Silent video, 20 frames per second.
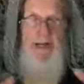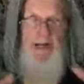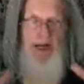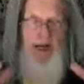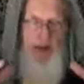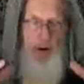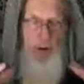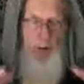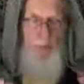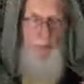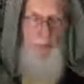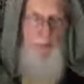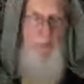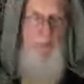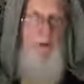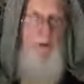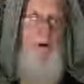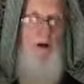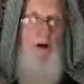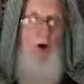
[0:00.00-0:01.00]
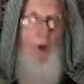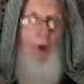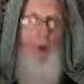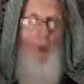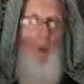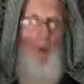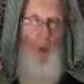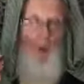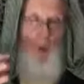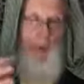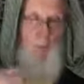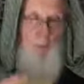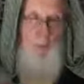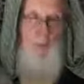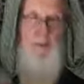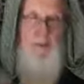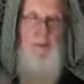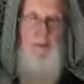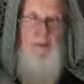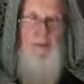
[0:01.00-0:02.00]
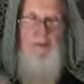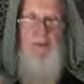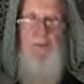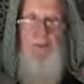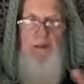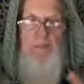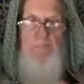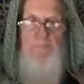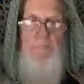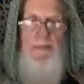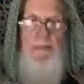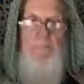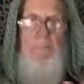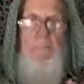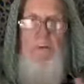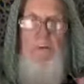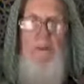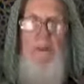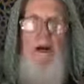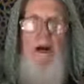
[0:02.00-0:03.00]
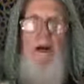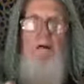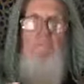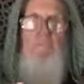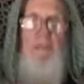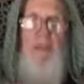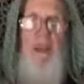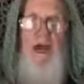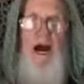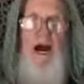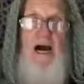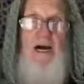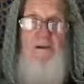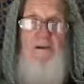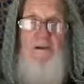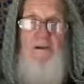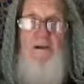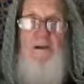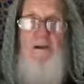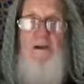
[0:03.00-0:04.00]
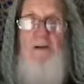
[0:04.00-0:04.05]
Qaum Lut, the people of Lot.